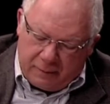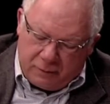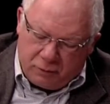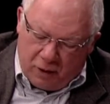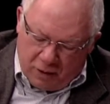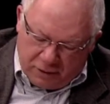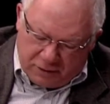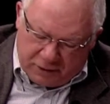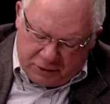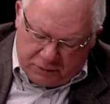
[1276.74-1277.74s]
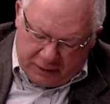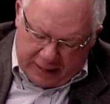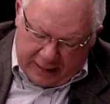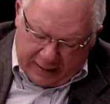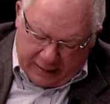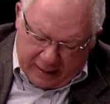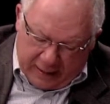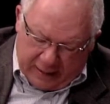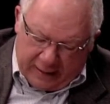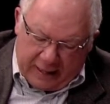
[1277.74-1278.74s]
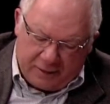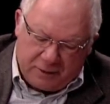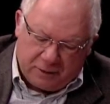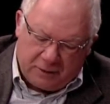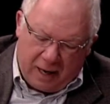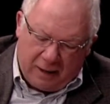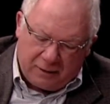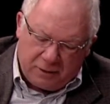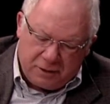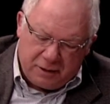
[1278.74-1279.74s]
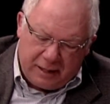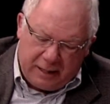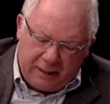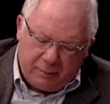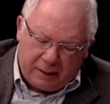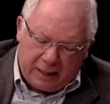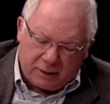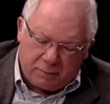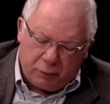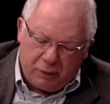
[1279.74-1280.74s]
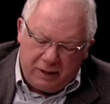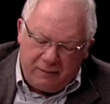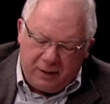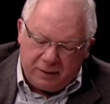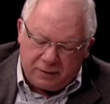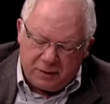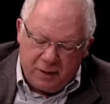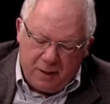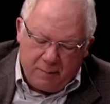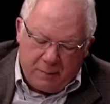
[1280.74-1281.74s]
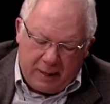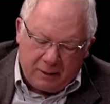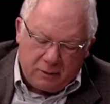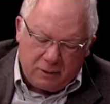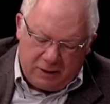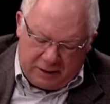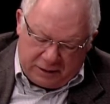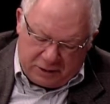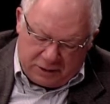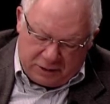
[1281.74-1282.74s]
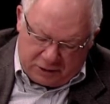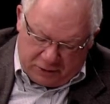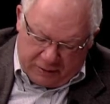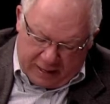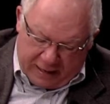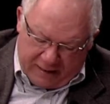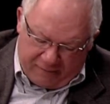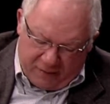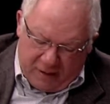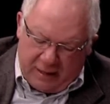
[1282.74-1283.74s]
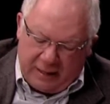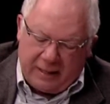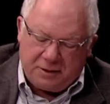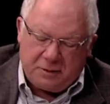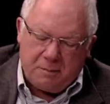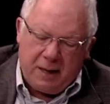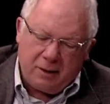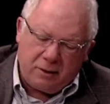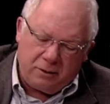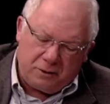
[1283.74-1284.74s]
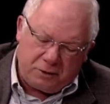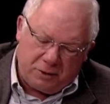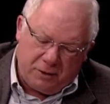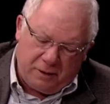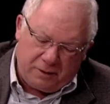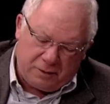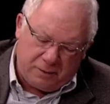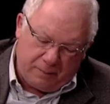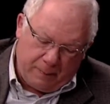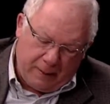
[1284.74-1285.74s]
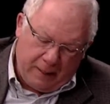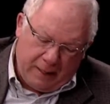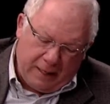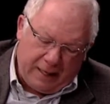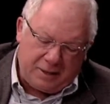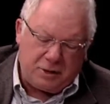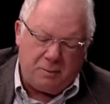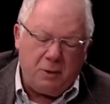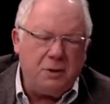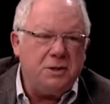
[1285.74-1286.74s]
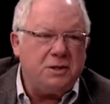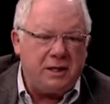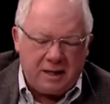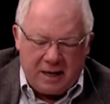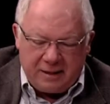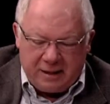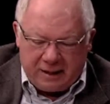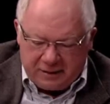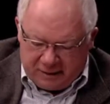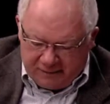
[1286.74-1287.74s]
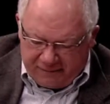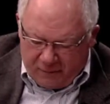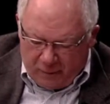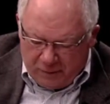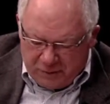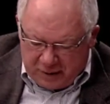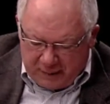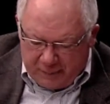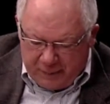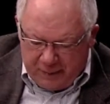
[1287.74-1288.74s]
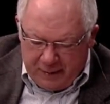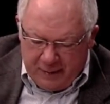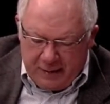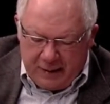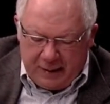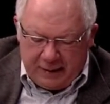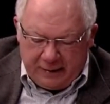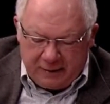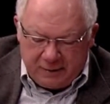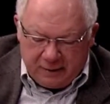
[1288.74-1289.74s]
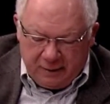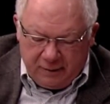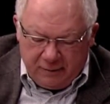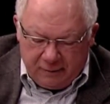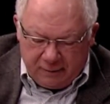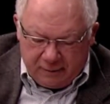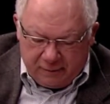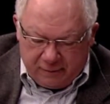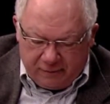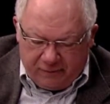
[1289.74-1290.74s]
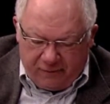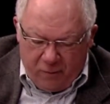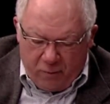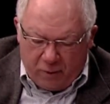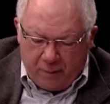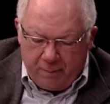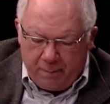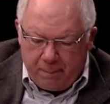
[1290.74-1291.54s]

drugs that you take, it has your doctor's name, it has previous medical conditions that you have, it has your medical insurance, it has your emergency contacts, and it folds up in this little form